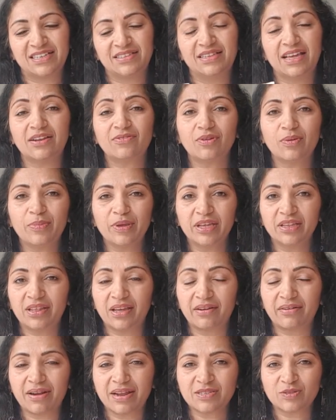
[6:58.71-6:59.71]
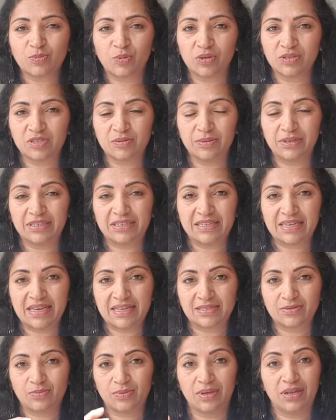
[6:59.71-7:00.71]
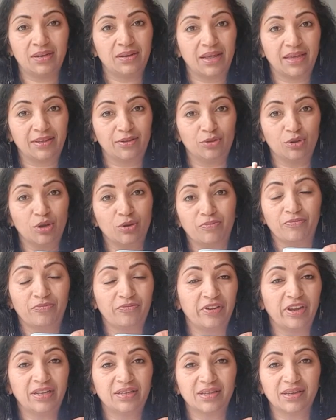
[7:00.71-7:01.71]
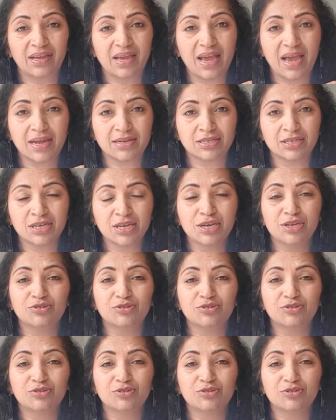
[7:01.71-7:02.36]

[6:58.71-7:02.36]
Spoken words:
And that will be their responsibility as well, like, feed the cat.